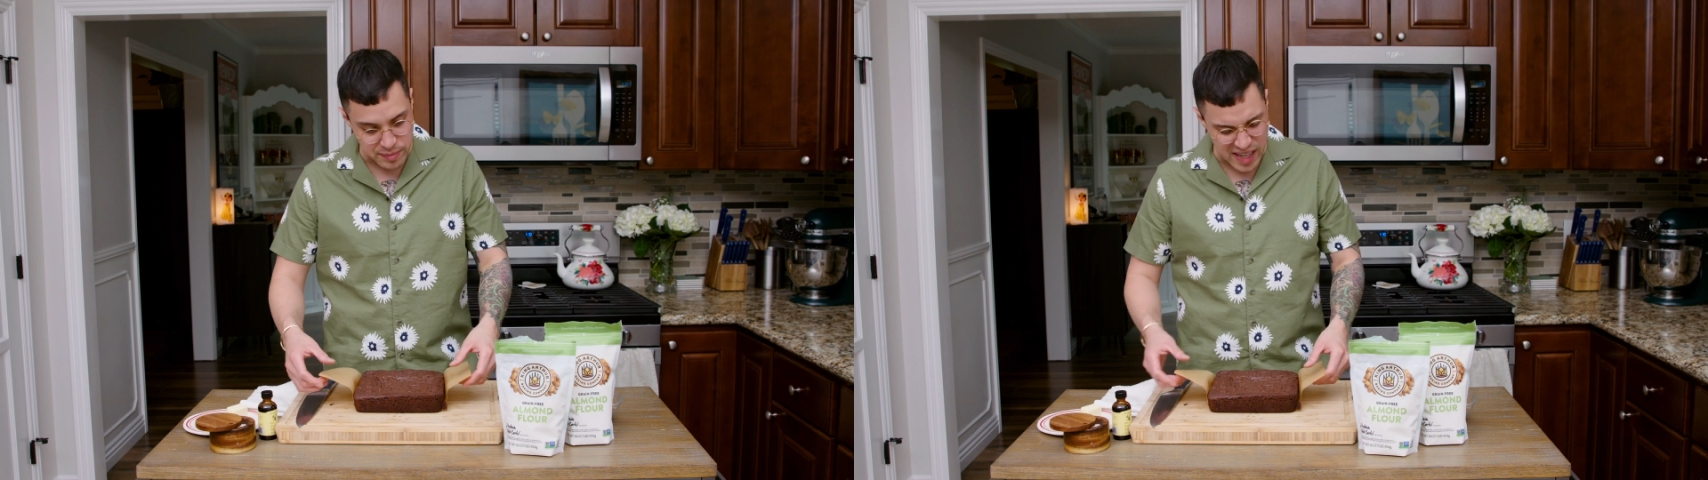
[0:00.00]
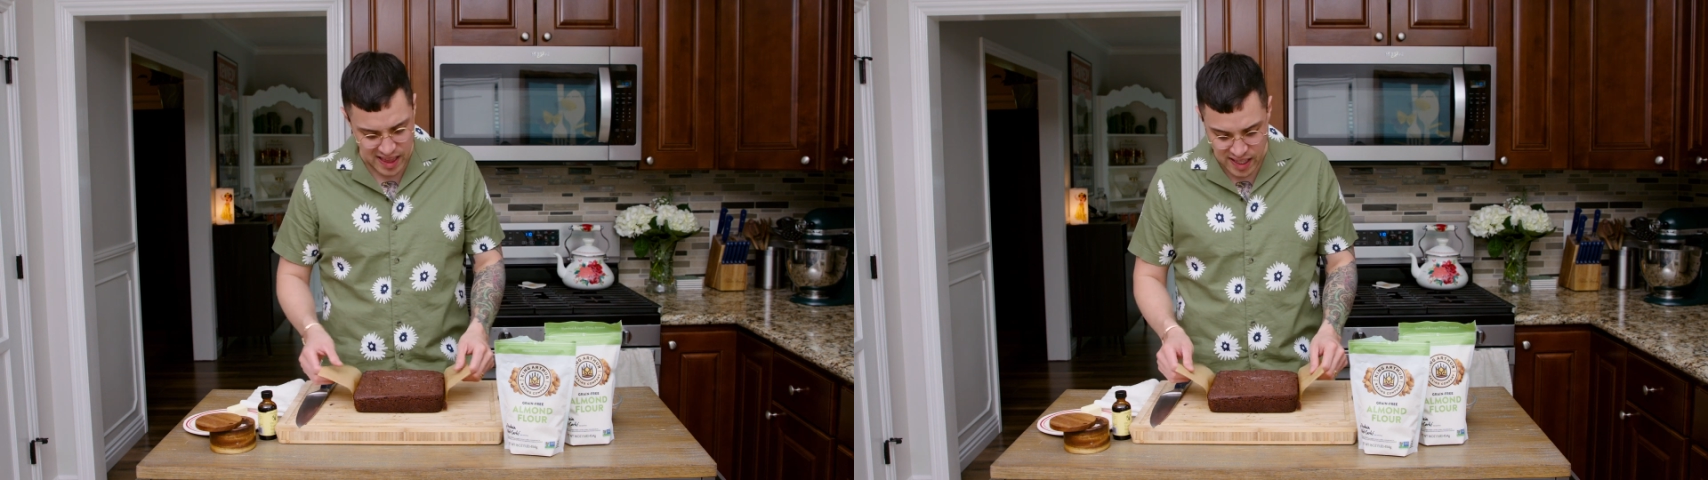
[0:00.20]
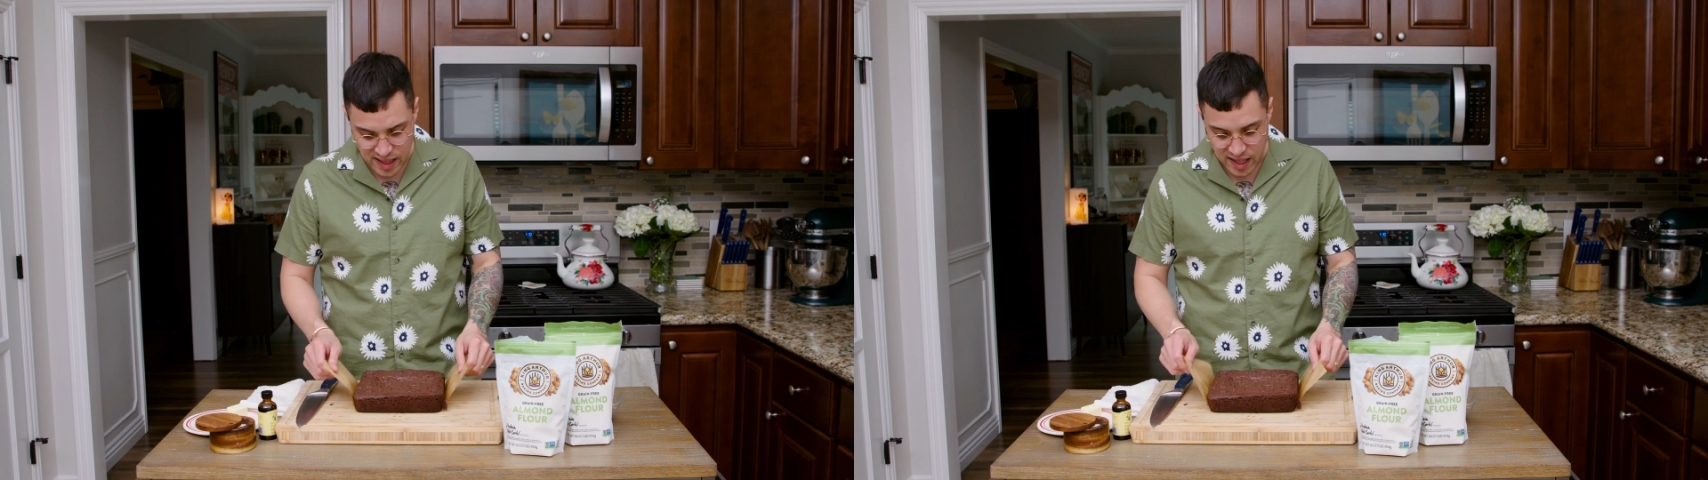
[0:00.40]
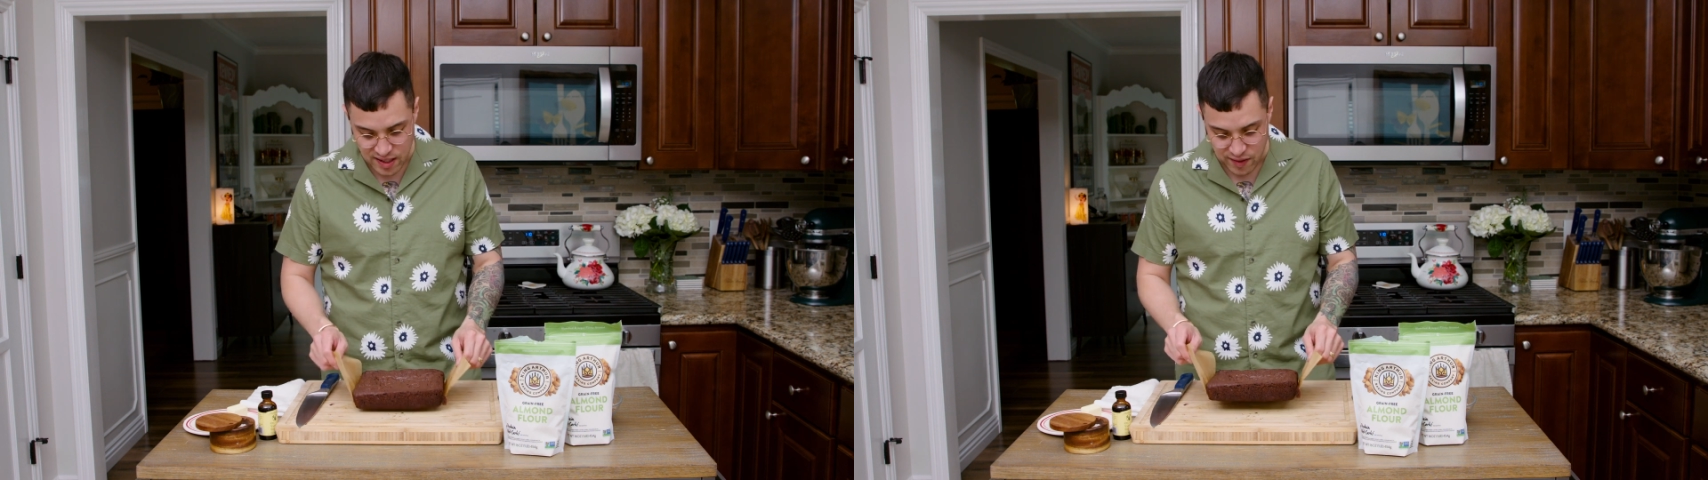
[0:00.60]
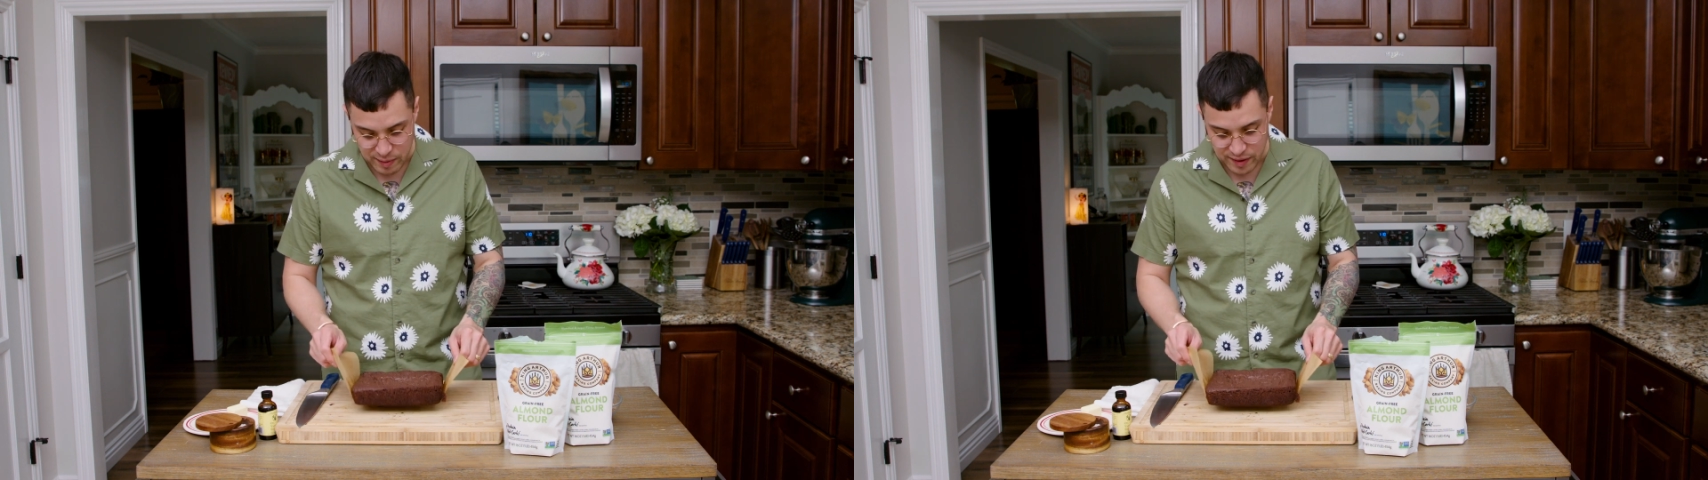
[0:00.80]
but I think that's
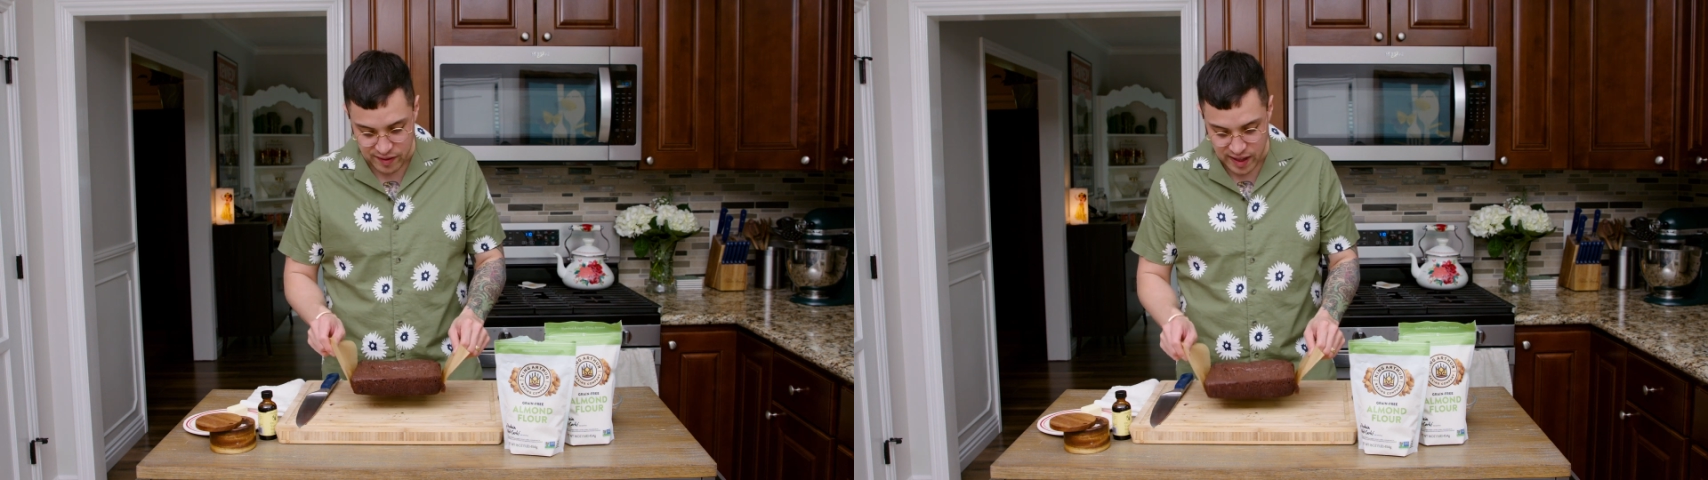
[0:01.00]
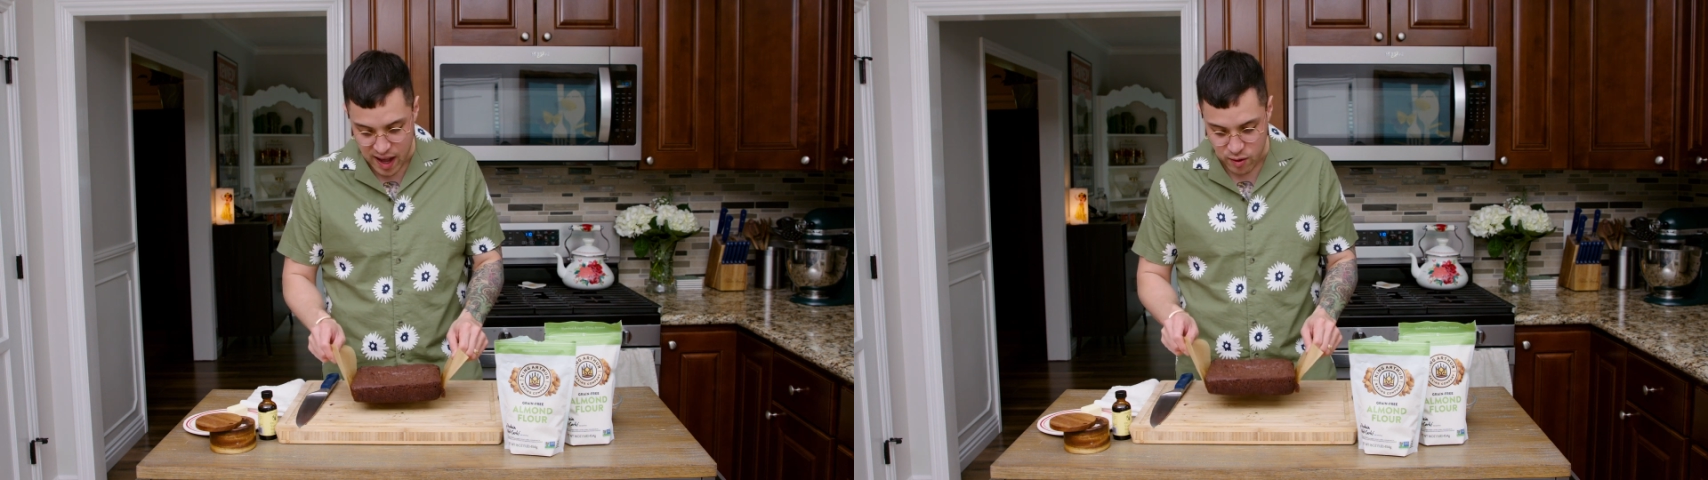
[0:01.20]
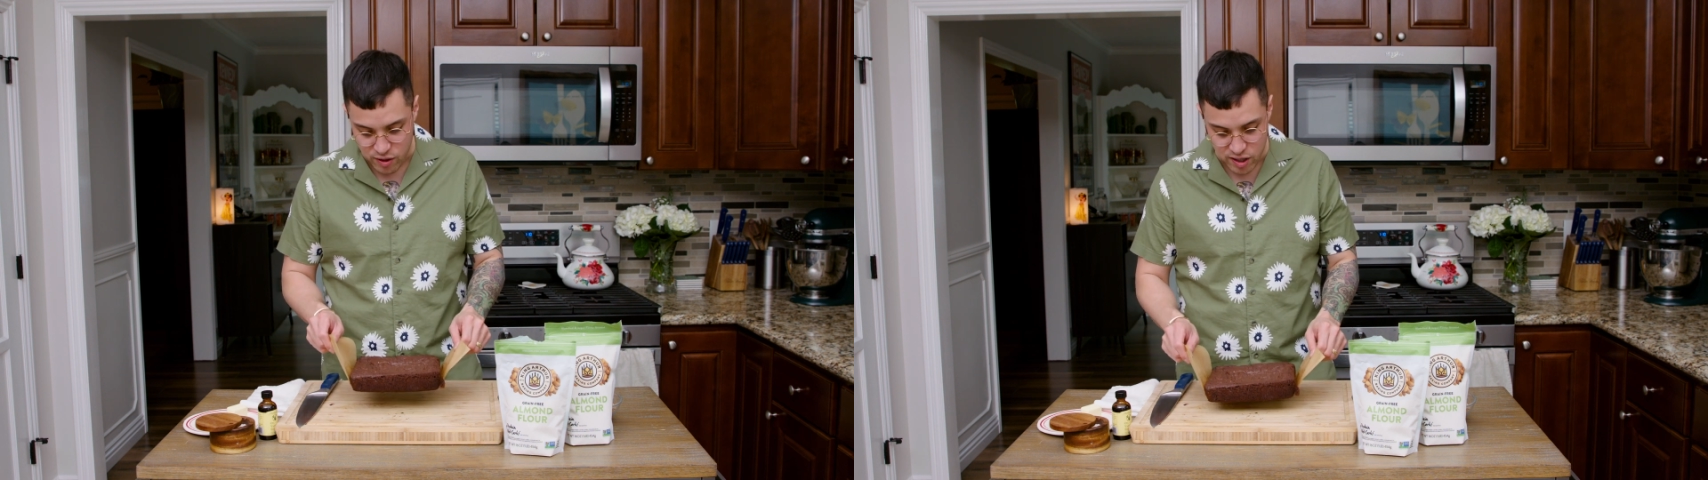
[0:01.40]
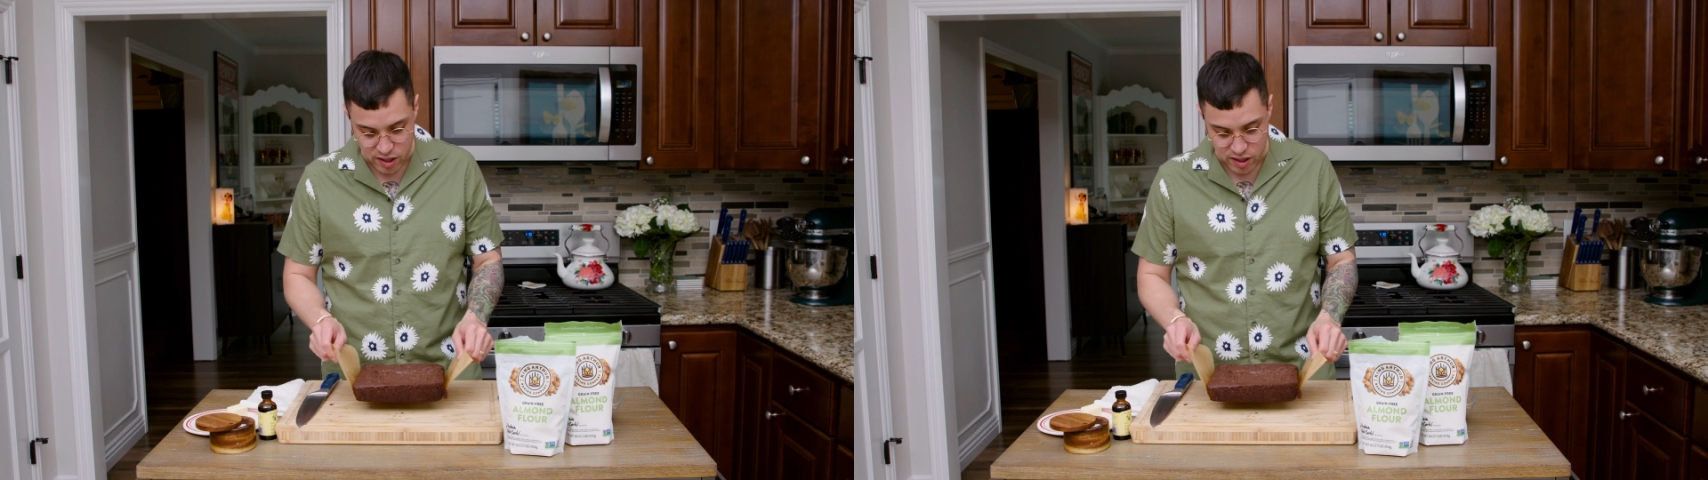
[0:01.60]
from the flour,